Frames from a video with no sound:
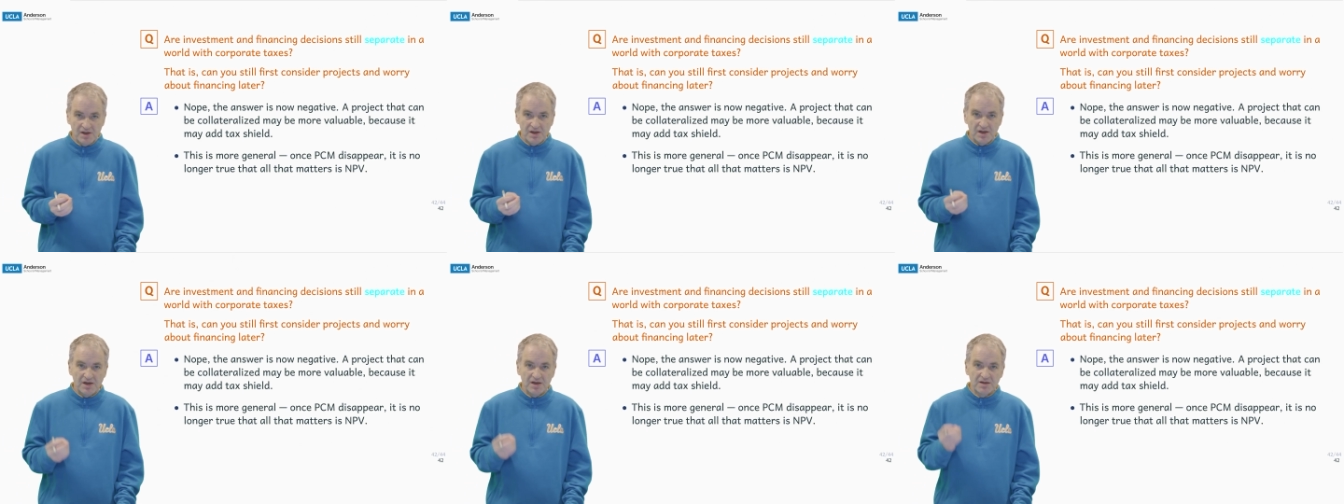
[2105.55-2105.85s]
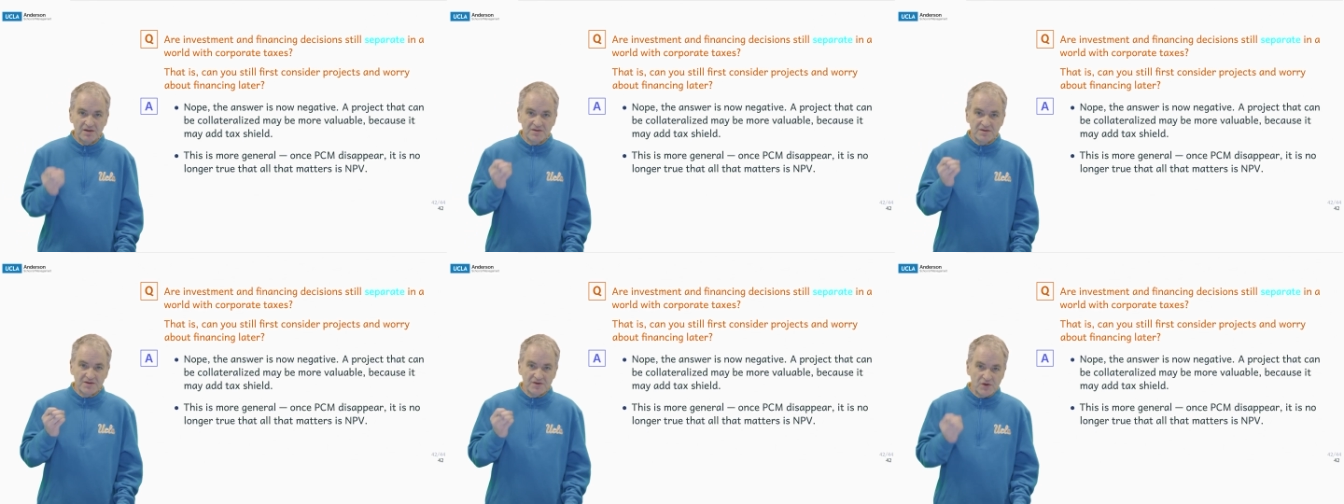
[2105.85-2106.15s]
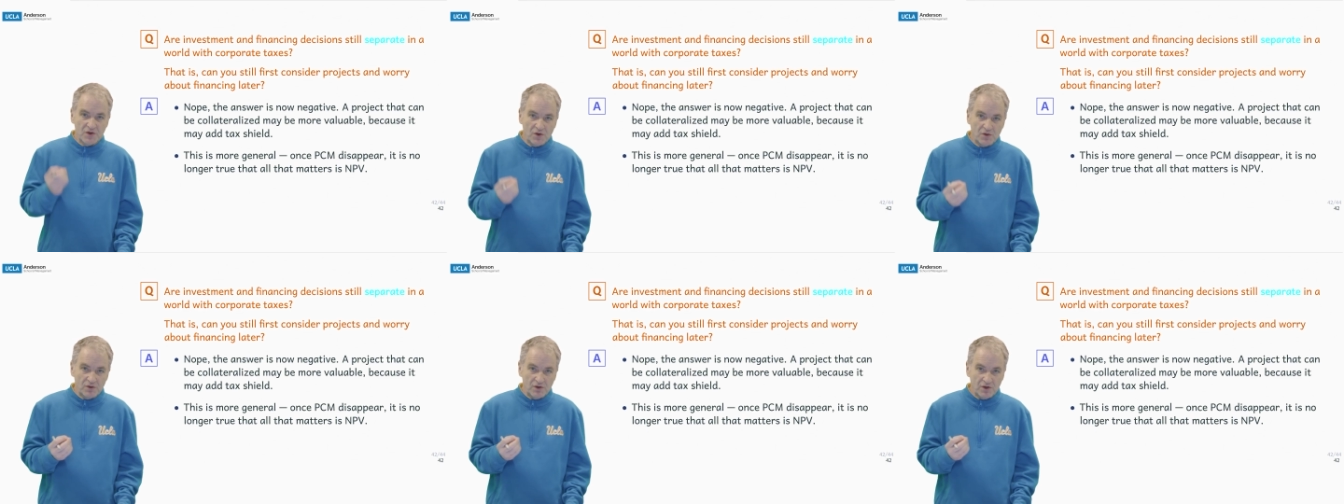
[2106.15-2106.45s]
it is
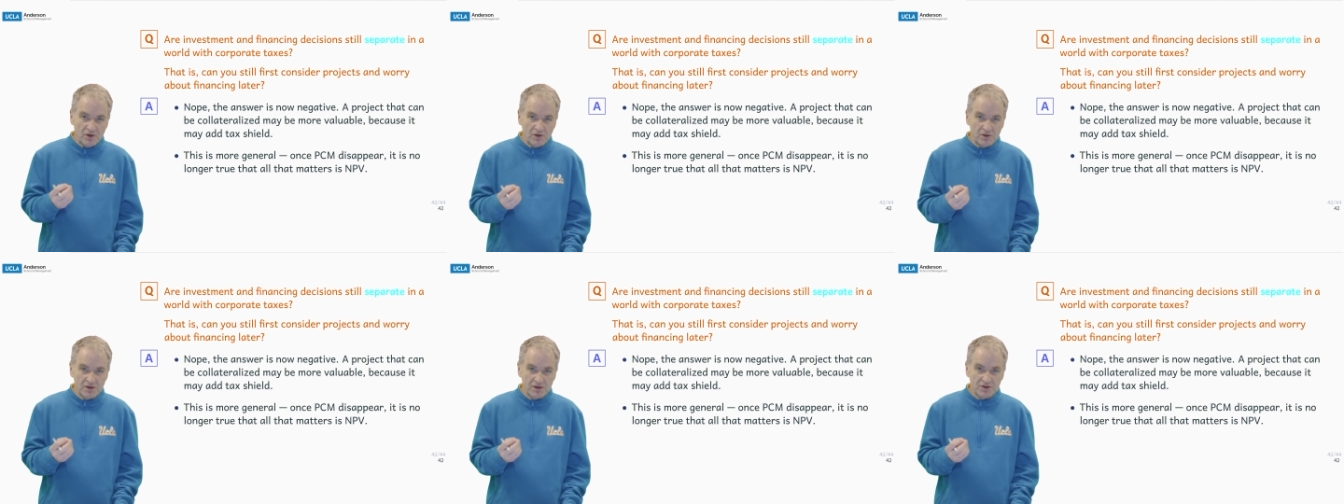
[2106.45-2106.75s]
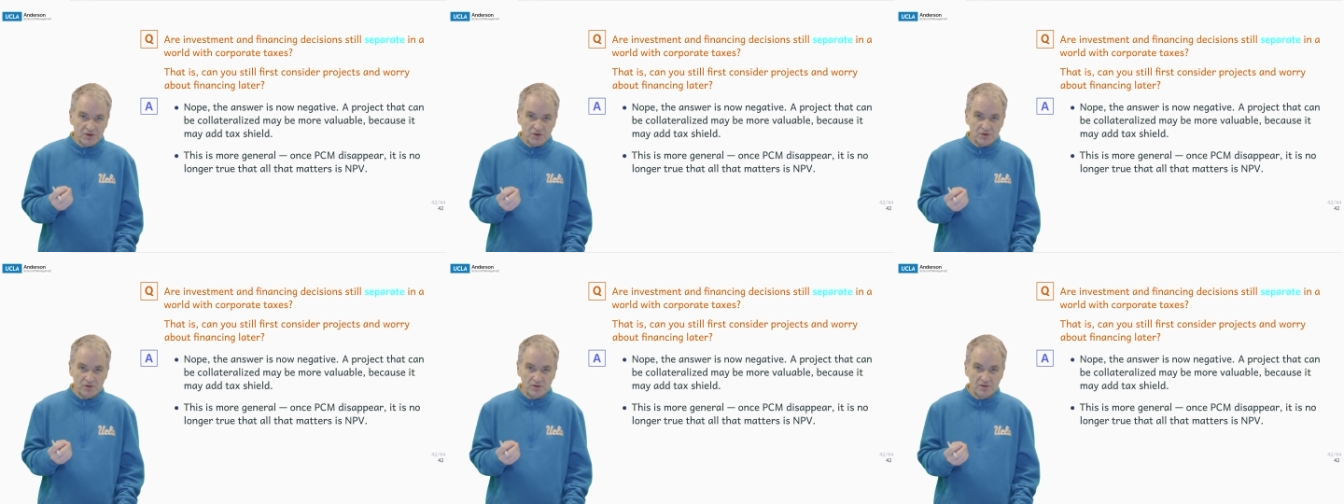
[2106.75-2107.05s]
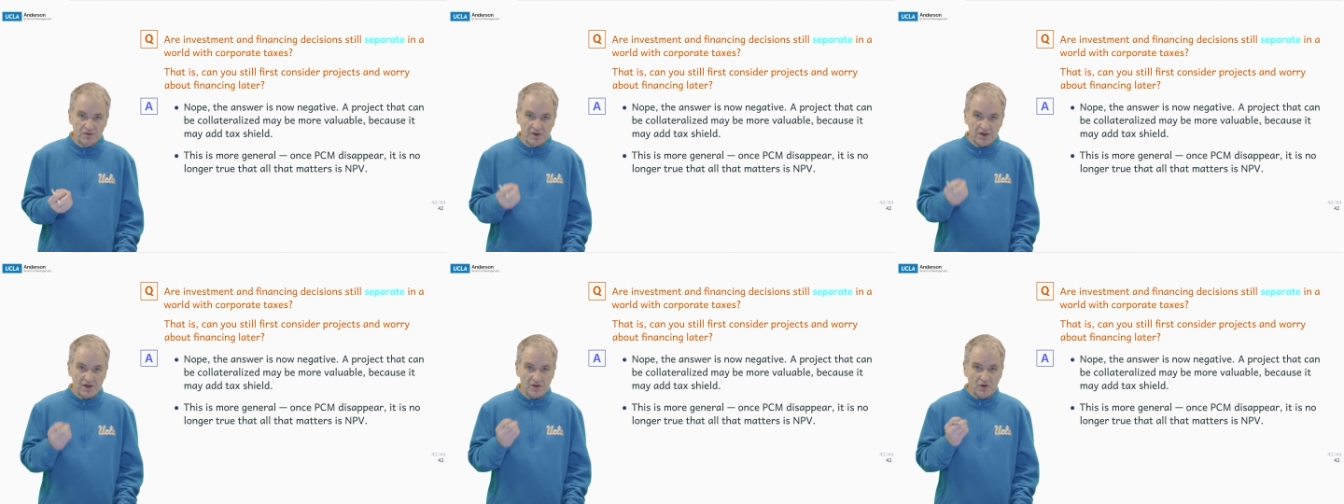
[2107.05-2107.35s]
no longer true
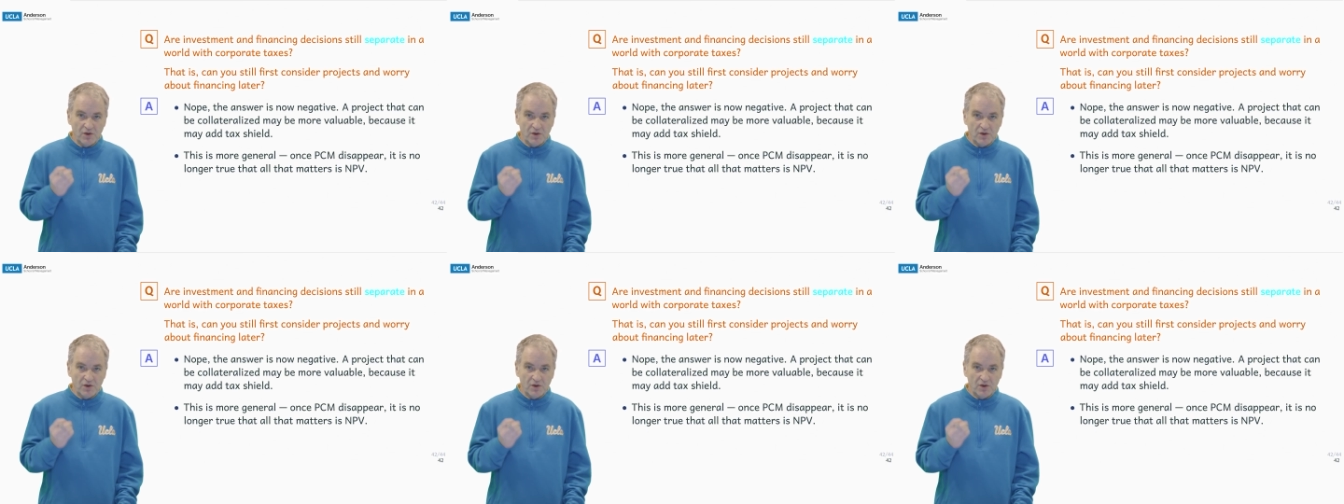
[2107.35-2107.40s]
that